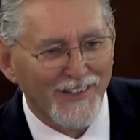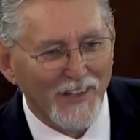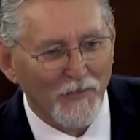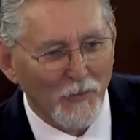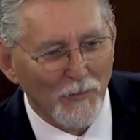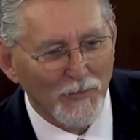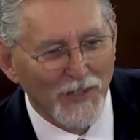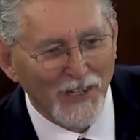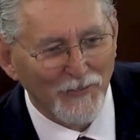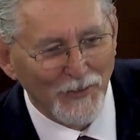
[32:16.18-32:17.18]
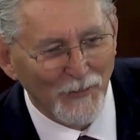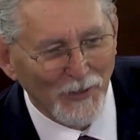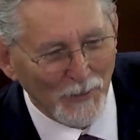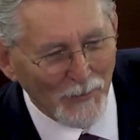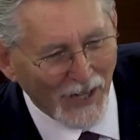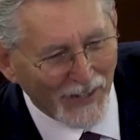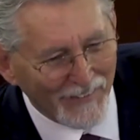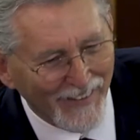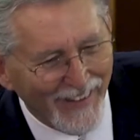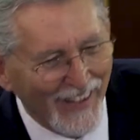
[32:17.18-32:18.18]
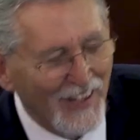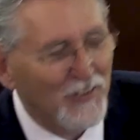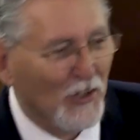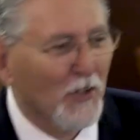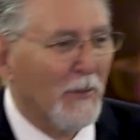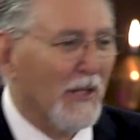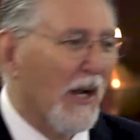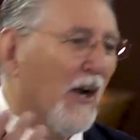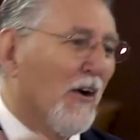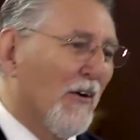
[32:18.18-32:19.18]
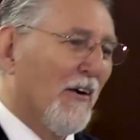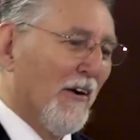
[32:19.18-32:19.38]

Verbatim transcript: to give, a, to give someone a bath. That's a little bit higher